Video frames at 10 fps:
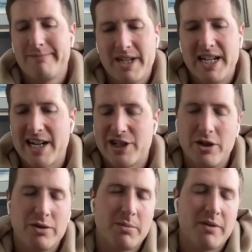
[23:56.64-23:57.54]
connect
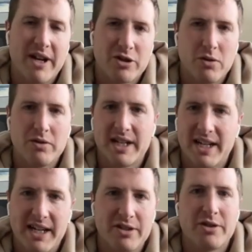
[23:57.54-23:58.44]
you to professionals that
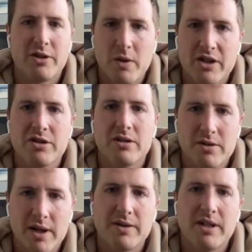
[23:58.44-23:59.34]
can answer your questions
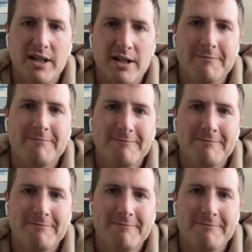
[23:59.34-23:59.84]
throughout the year.